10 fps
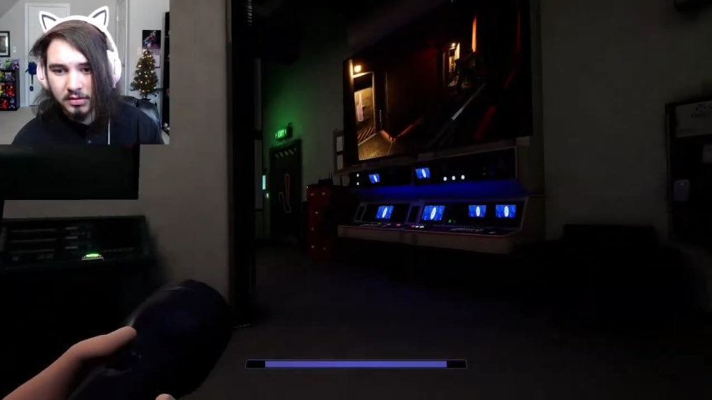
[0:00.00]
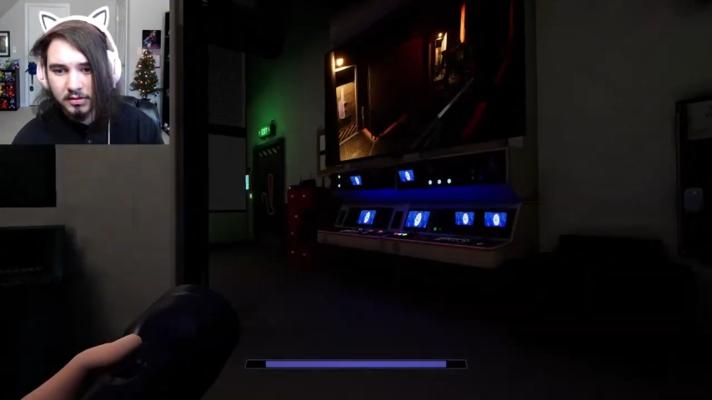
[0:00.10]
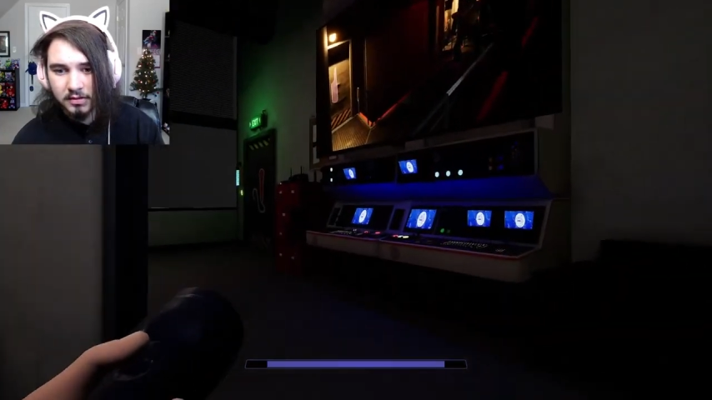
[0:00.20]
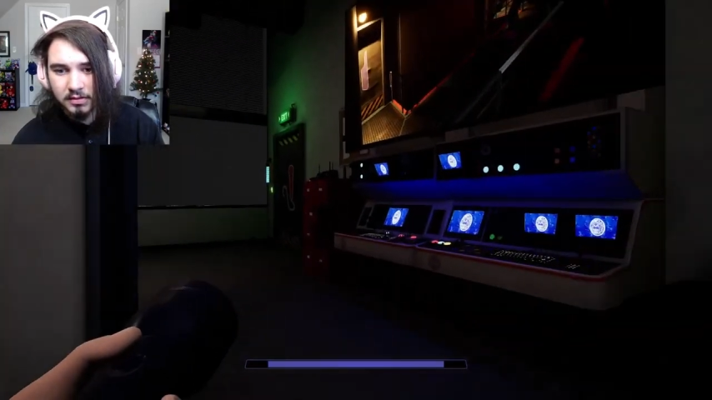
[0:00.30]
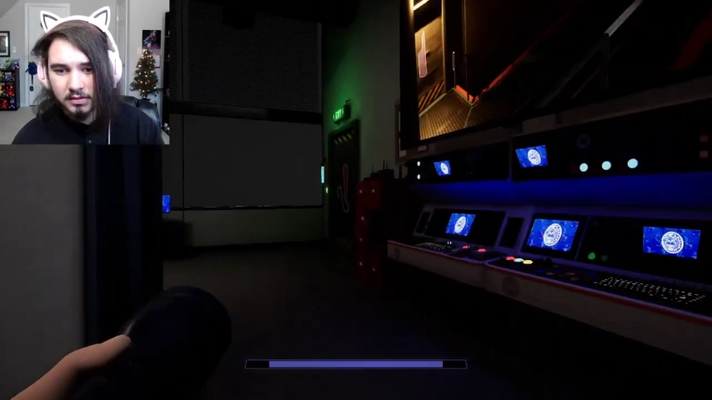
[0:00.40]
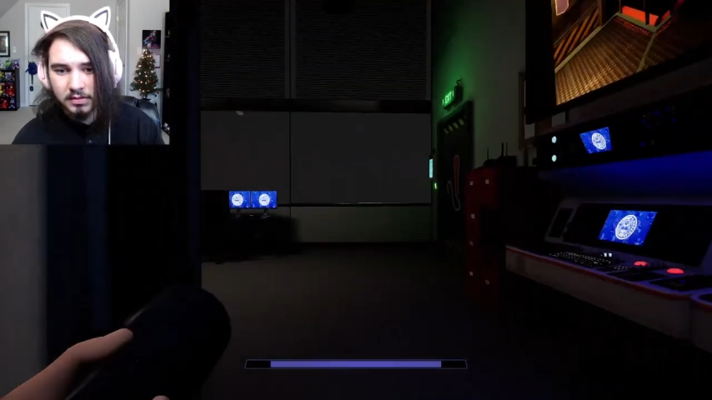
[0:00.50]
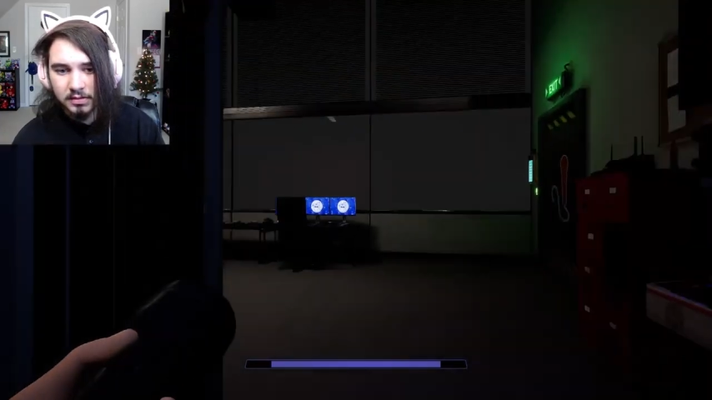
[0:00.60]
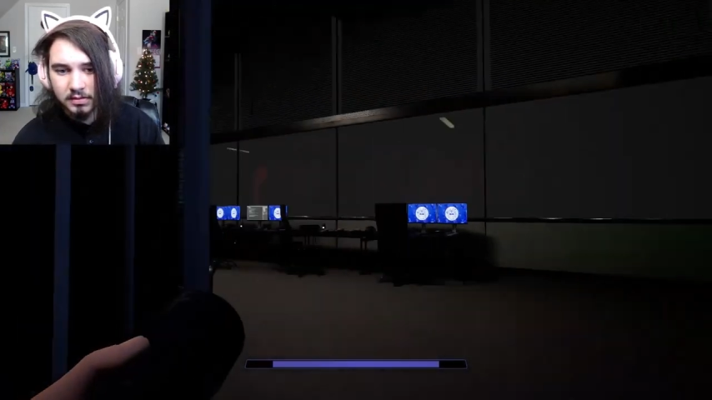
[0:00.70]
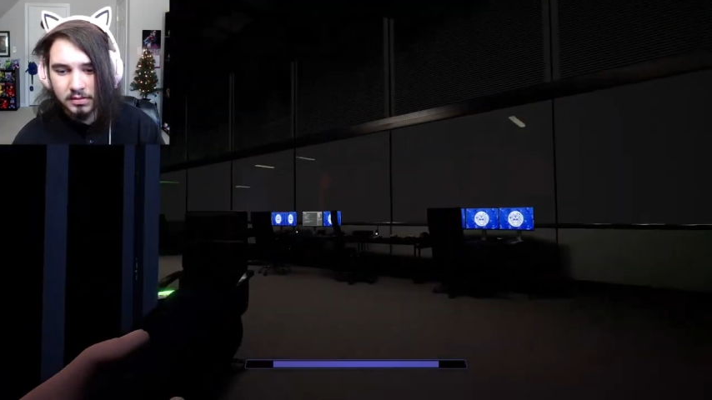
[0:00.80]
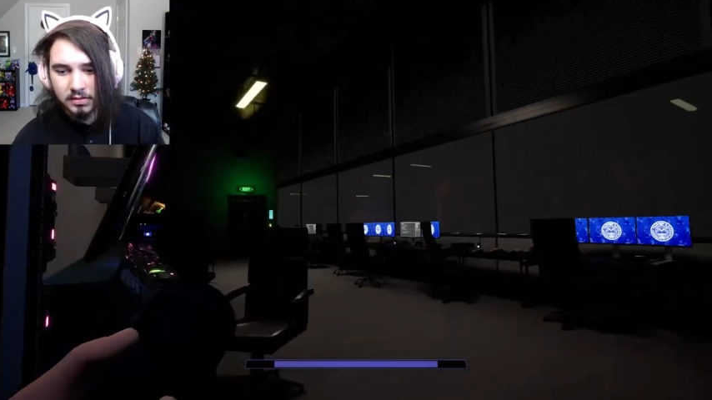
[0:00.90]

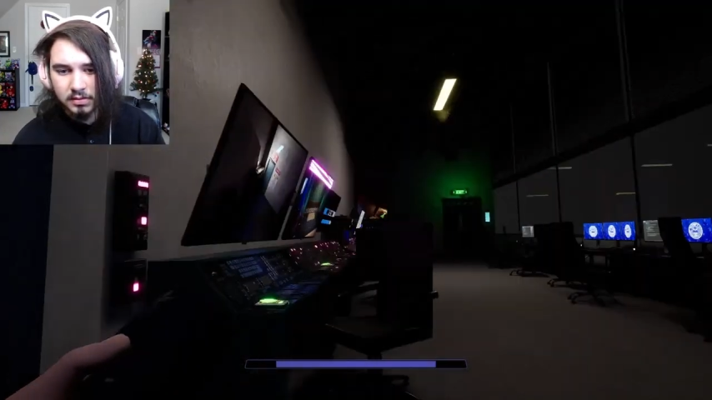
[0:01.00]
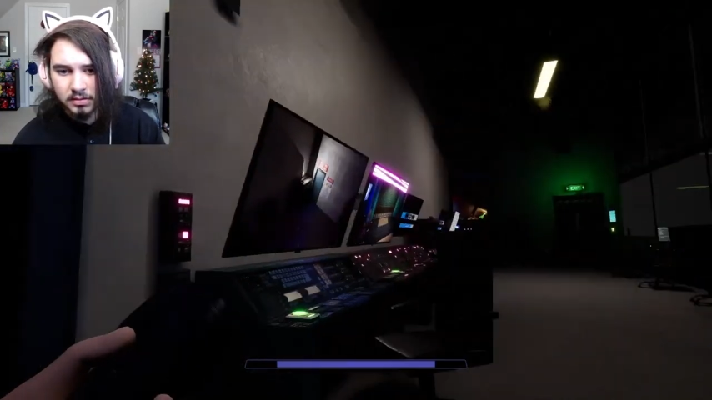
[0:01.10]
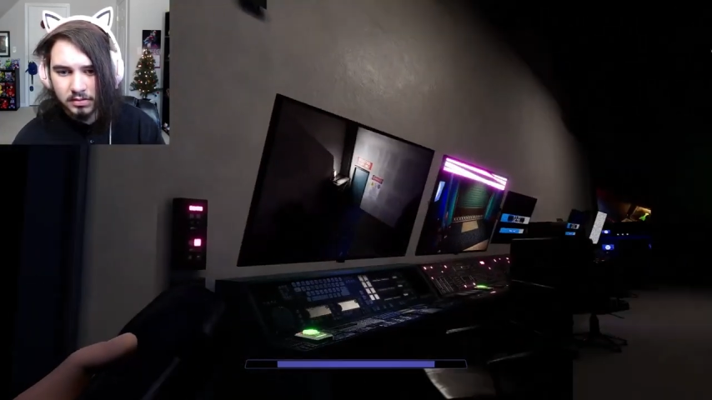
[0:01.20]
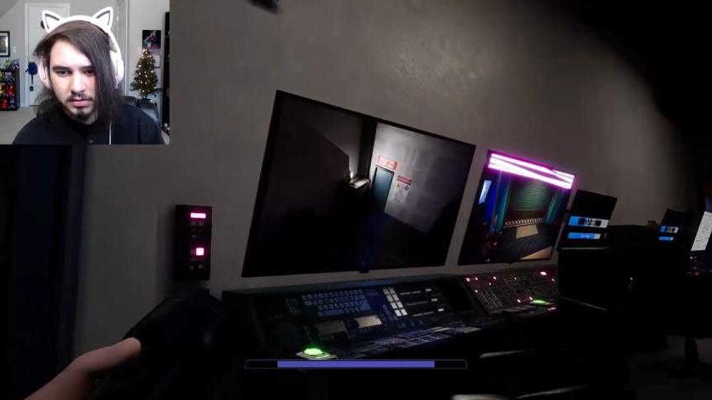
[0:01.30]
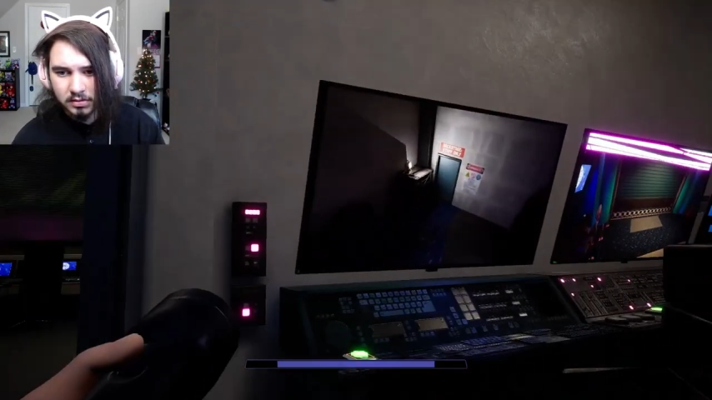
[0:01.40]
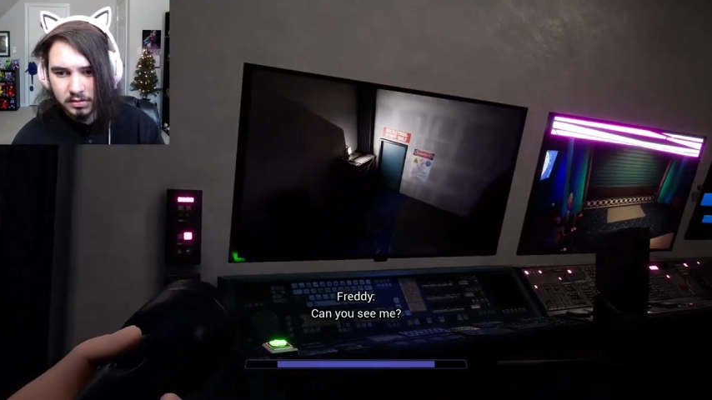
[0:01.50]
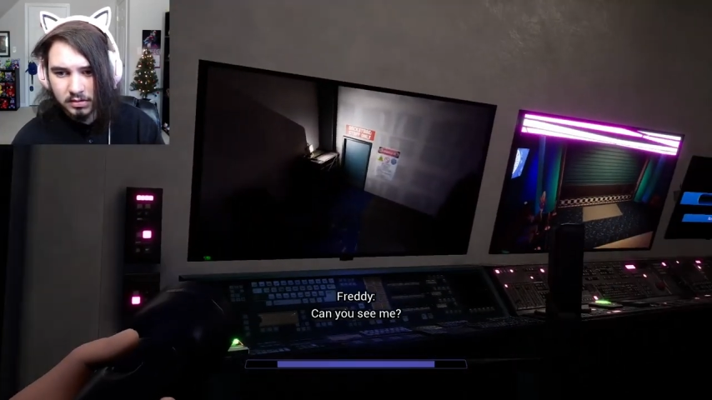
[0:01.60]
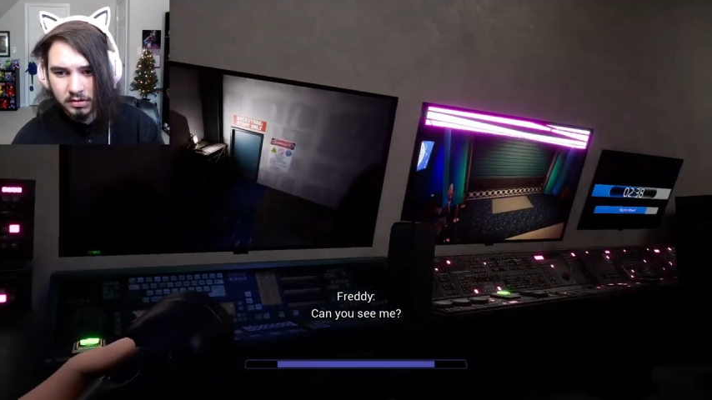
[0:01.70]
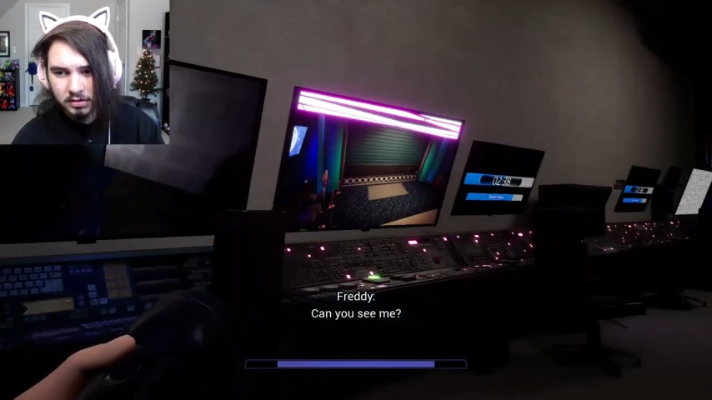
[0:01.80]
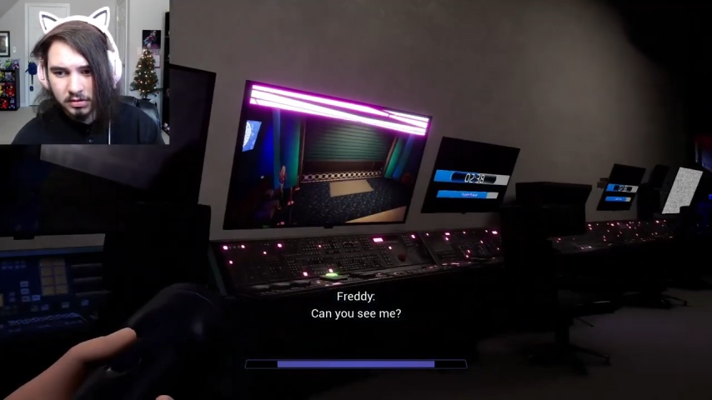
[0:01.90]

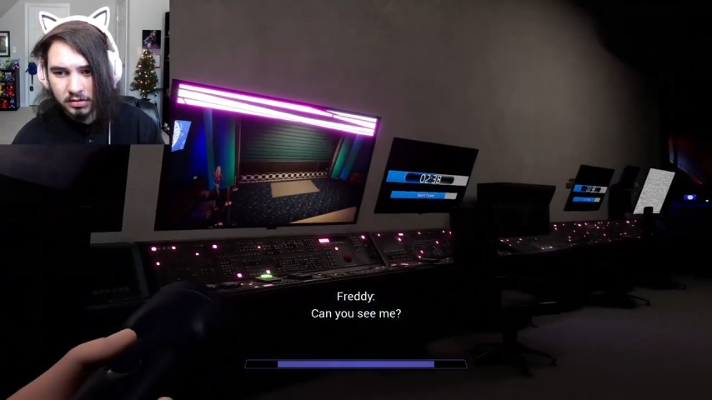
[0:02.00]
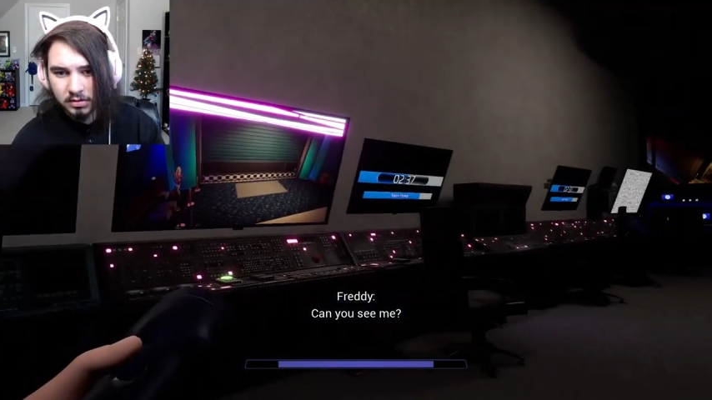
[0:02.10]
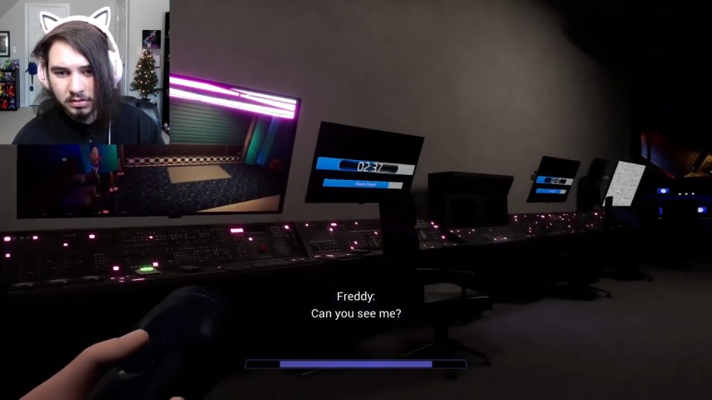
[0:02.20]
[no speech]